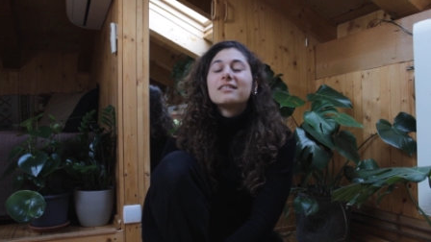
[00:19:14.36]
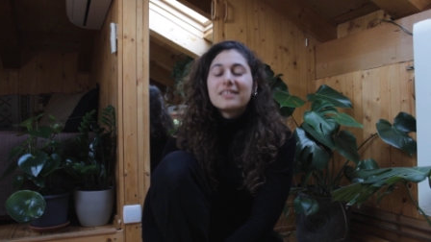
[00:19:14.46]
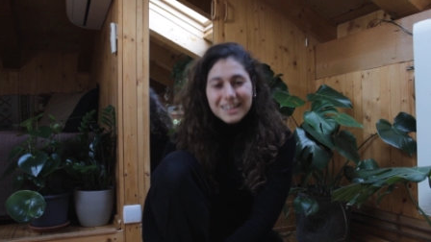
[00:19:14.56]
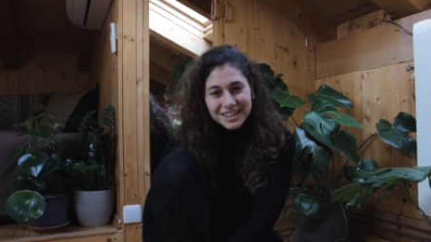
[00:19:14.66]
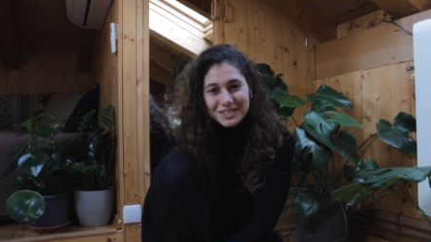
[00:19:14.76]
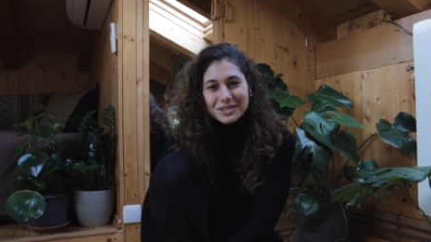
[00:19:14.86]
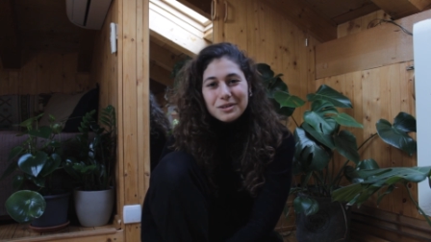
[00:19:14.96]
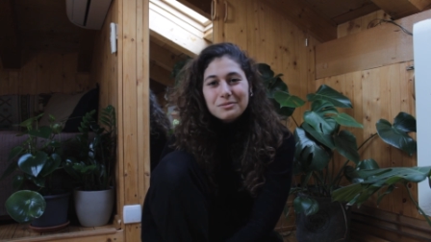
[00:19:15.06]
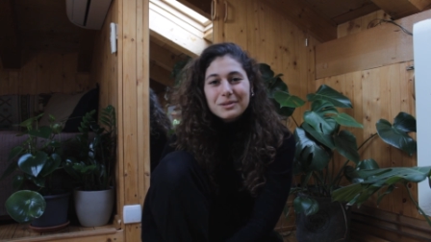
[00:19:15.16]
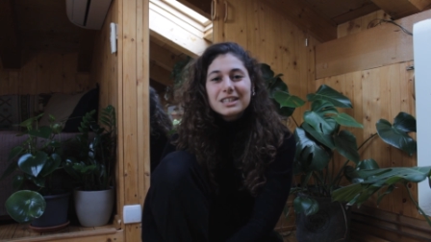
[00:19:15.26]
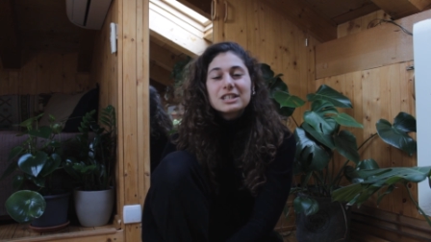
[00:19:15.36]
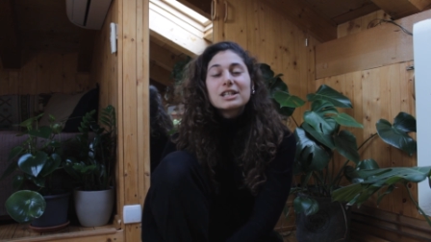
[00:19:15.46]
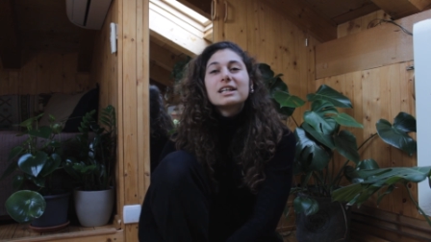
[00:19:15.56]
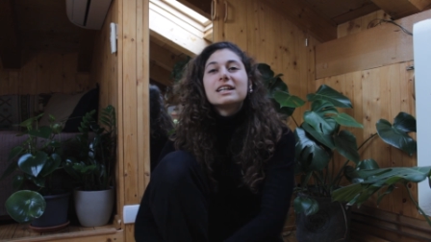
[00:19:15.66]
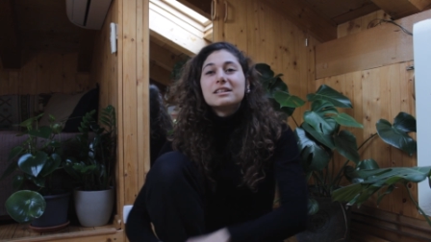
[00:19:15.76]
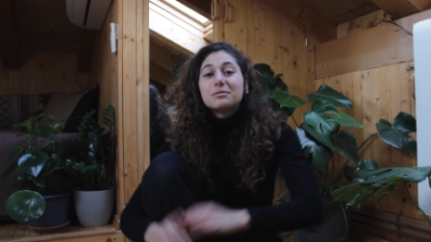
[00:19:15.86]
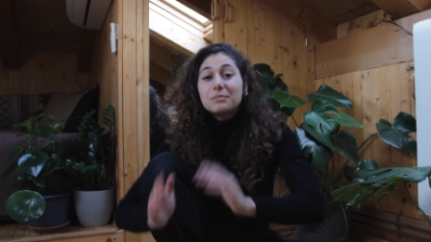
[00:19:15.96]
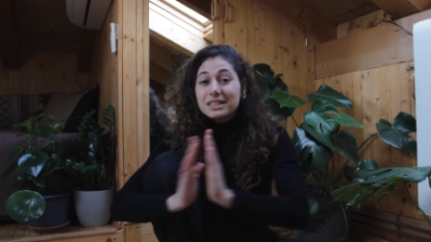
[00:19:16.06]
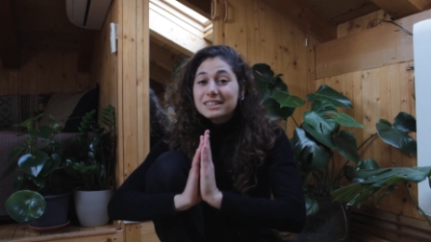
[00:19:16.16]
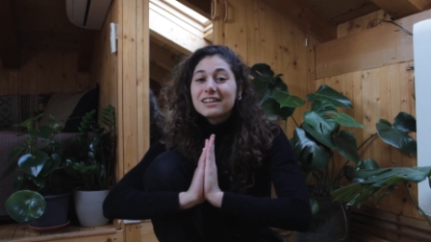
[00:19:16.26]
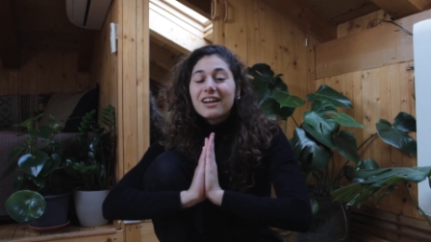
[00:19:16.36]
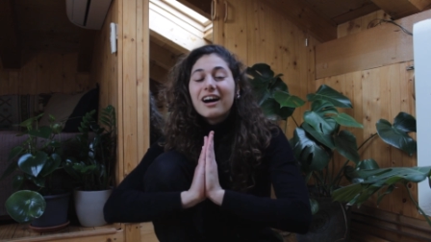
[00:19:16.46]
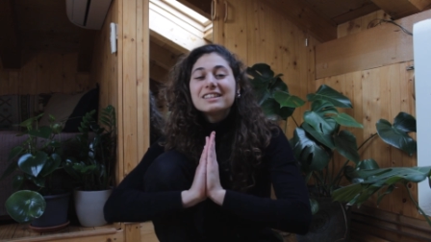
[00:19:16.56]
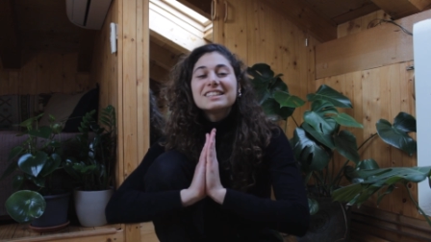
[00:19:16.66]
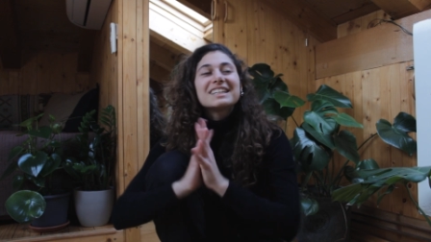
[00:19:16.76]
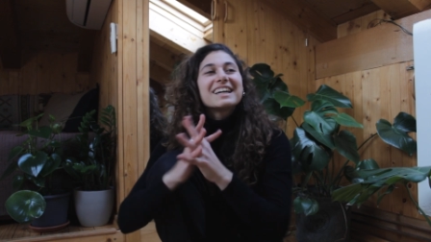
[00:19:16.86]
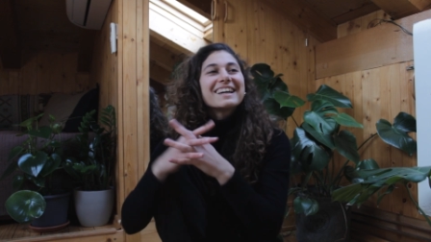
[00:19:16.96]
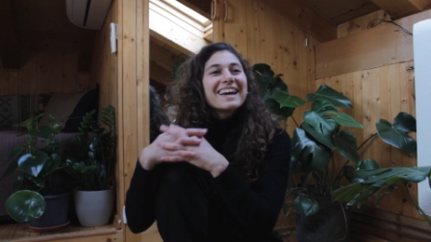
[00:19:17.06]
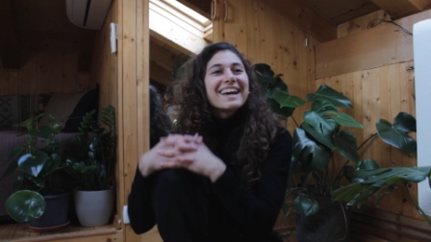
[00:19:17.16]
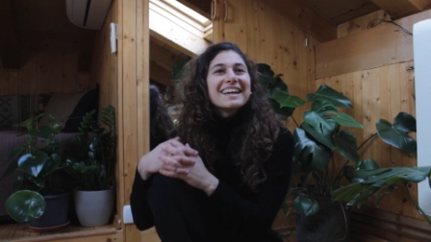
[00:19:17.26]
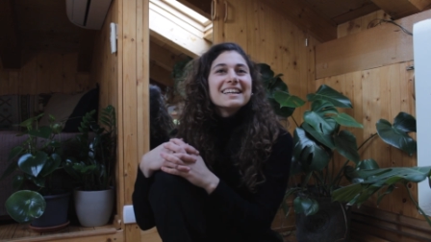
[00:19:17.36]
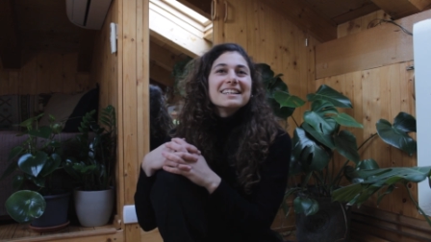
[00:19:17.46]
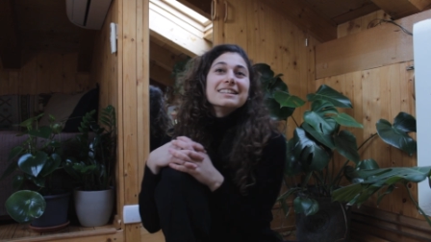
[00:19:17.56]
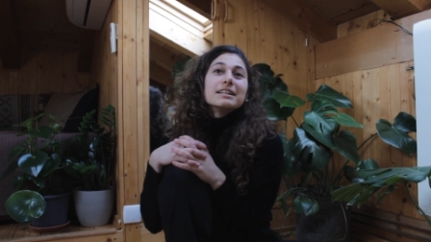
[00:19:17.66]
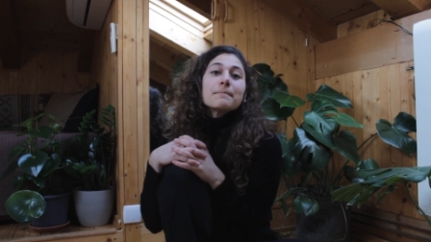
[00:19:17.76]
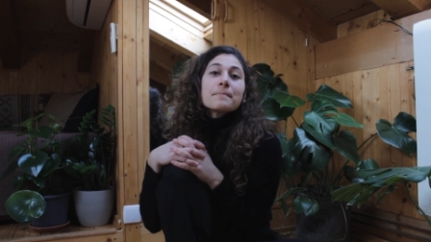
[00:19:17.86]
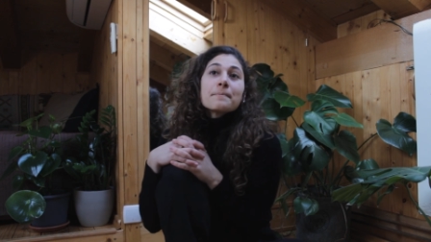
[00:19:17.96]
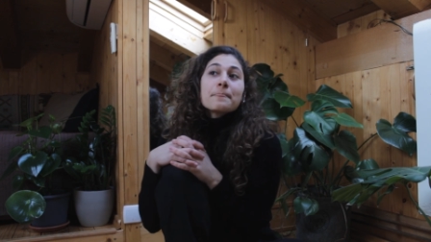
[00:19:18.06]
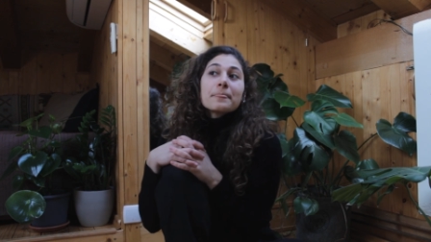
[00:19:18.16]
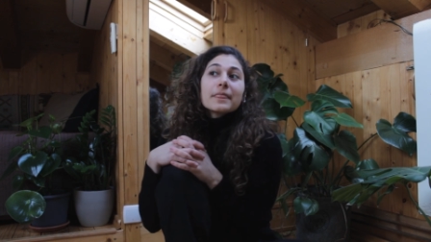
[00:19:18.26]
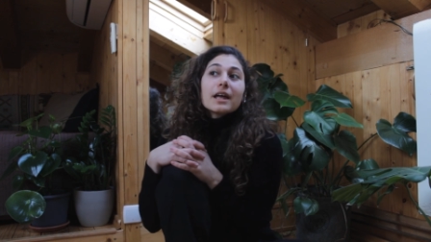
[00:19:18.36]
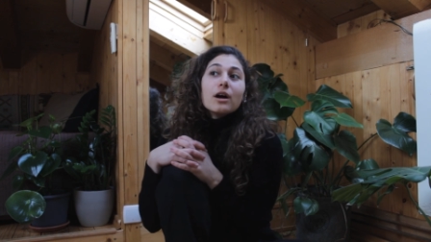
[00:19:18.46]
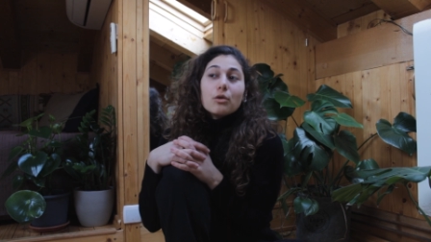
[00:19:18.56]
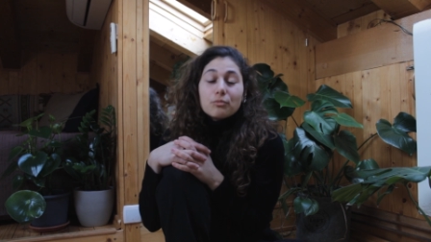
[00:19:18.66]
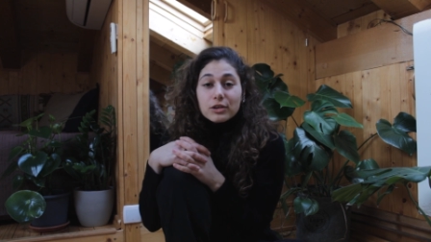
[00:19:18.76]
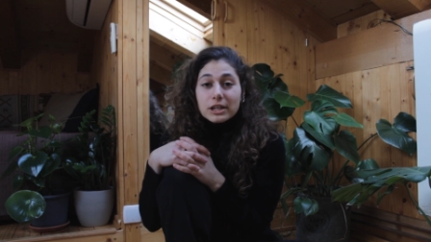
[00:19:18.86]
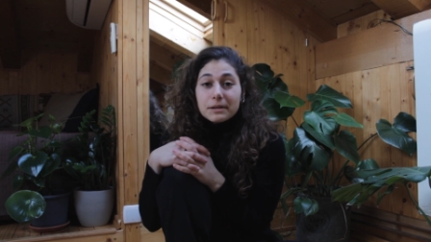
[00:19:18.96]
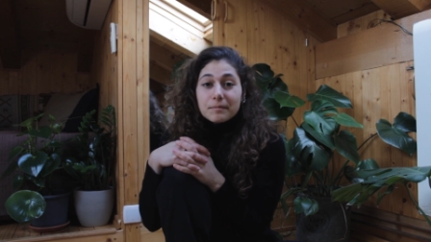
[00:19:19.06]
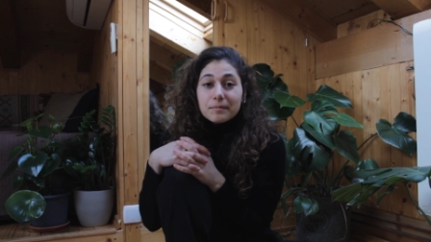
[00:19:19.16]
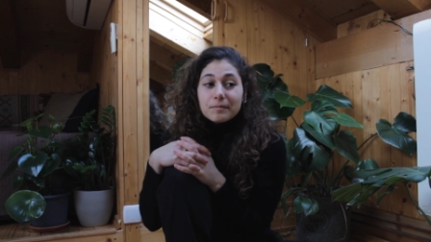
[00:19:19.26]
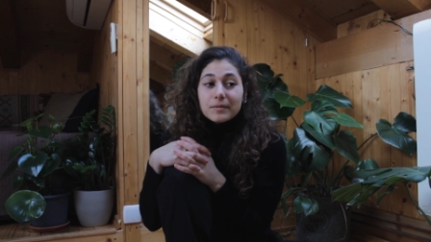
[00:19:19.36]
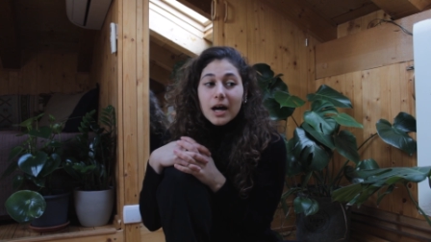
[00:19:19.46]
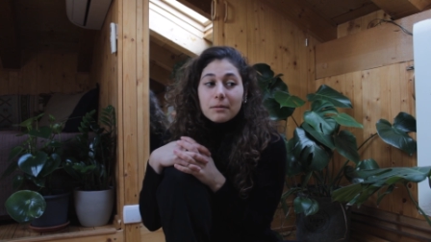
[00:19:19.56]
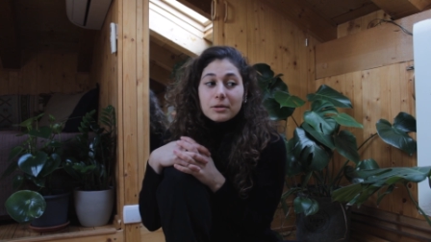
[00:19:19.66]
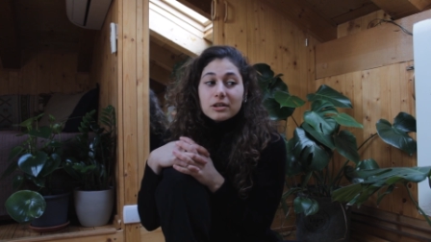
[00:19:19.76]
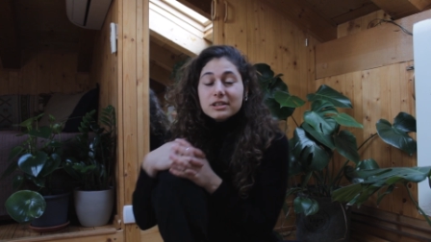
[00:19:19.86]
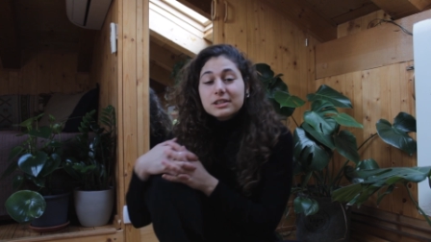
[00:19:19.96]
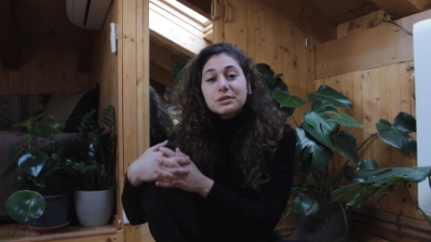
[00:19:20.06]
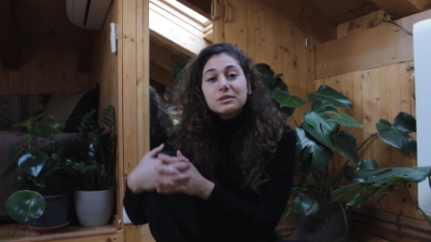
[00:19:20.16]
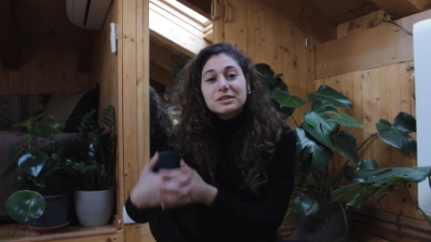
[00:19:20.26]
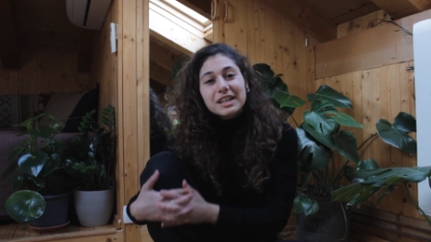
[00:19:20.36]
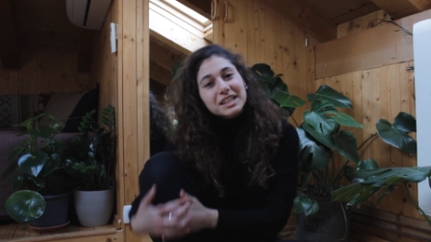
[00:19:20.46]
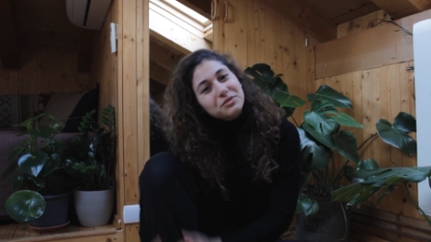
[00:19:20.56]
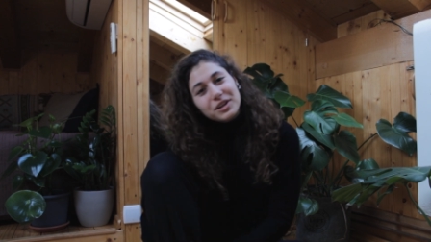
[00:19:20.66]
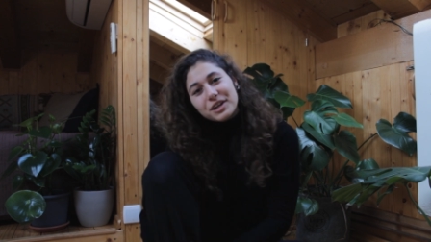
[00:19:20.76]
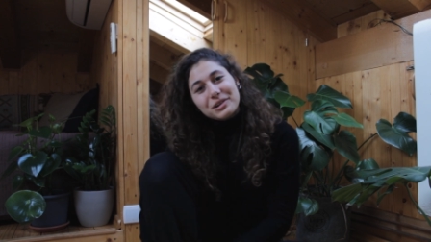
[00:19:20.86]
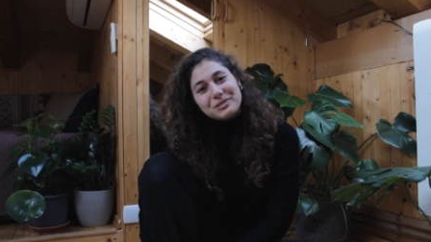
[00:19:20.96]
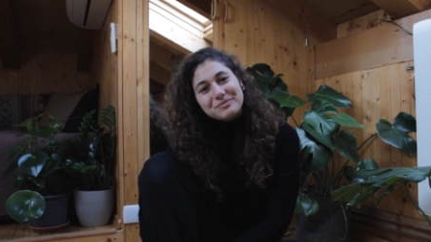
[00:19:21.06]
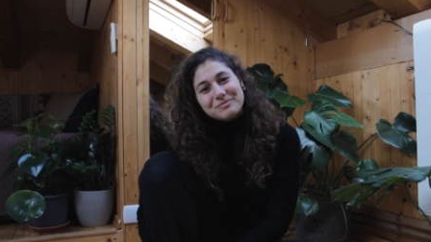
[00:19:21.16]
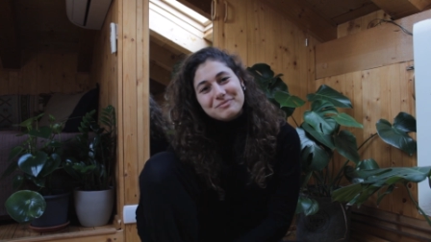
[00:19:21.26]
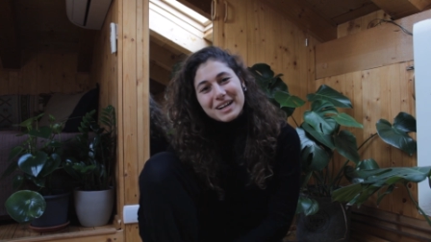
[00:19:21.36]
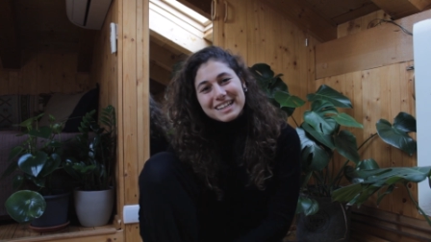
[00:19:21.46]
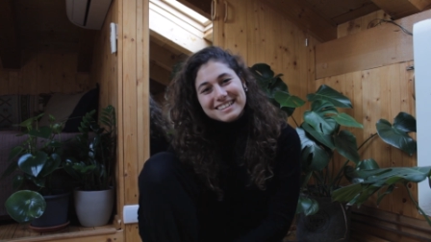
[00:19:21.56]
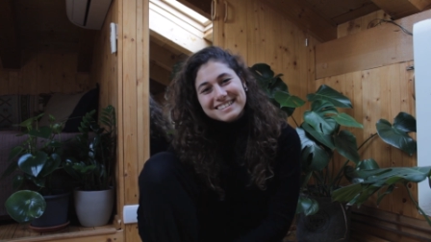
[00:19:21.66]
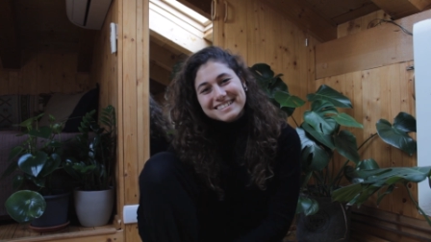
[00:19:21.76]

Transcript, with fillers: Thank you so much. It means a lot, and hopefully, I'm gonna see you in the next video. Bye.